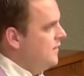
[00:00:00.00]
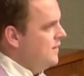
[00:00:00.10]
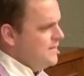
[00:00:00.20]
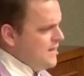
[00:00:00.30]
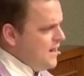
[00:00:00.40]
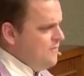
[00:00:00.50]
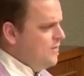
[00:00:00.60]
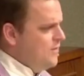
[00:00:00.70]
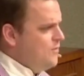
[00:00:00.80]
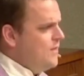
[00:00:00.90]
is not even
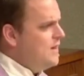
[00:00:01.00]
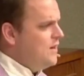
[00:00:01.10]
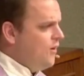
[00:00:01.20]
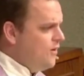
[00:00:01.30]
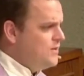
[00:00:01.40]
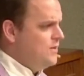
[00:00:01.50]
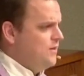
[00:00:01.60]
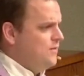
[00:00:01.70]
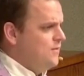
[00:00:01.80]
the one that he calls to.